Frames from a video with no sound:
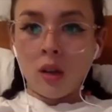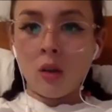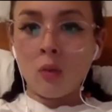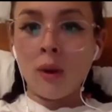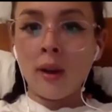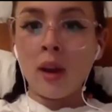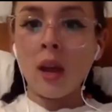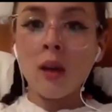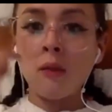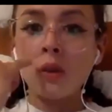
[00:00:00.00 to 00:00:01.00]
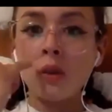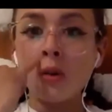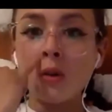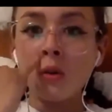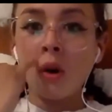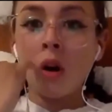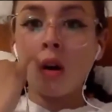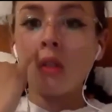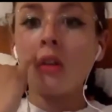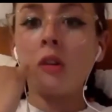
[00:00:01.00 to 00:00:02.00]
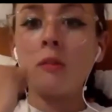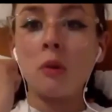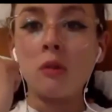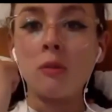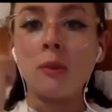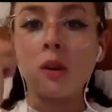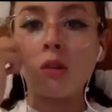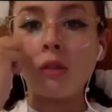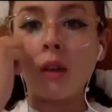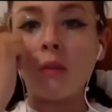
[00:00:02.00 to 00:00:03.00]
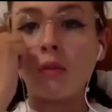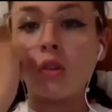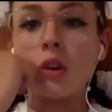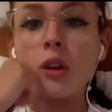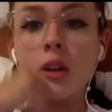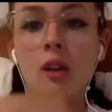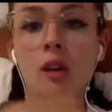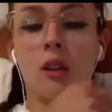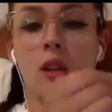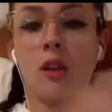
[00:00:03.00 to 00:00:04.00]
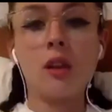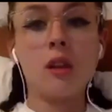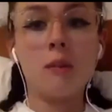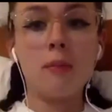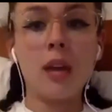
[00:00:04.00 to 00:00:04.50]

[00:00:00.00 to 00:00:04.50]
what have you all learned most about yourself during the